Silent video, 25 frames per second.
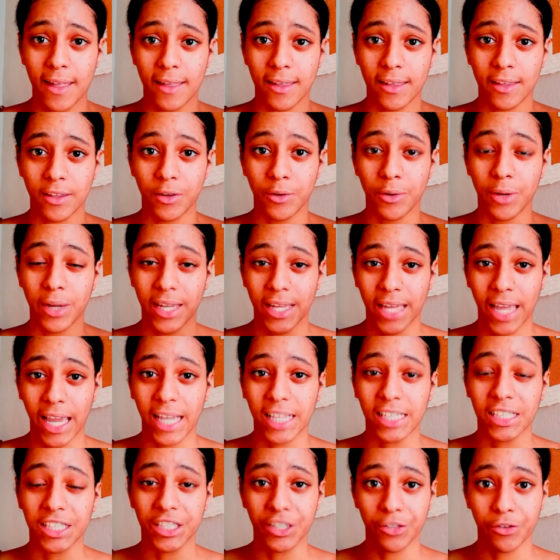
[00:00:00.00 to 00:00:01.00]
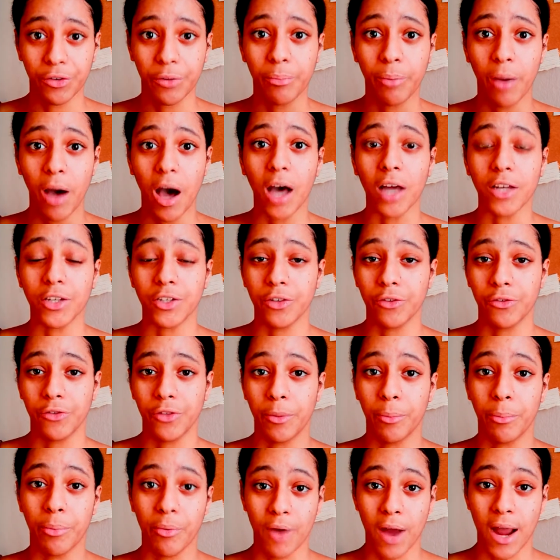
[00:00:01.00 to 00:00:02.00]
you engage a different part of the
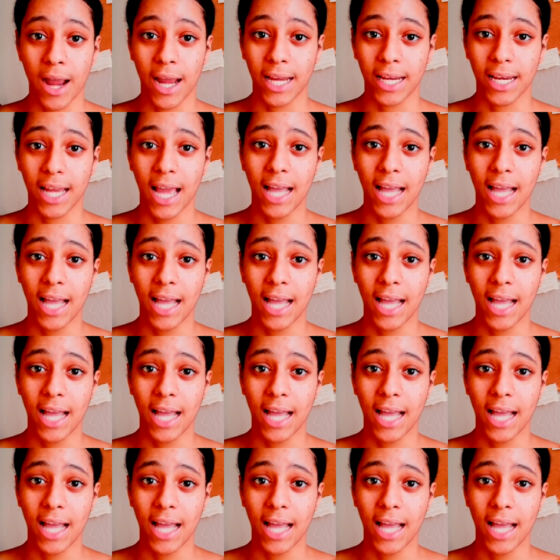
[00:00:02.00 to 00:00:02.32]
brain,